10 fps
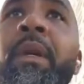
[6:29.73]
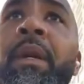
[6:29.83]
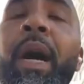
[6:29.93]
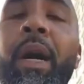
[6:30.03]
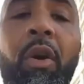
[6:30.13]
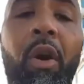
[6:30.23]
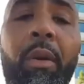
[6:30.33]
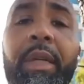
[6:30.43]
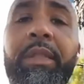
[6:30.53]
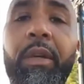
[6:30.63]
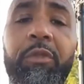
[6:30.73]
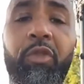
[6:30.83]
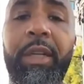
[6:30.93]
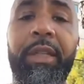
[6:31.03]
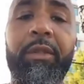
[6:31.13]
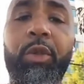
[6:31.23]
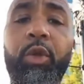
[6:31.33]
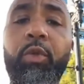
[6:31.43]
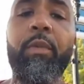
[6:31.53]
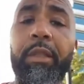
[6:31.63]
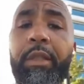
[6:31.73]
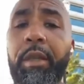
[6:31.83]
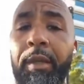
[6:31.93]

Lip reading: I caught myself drinking too much.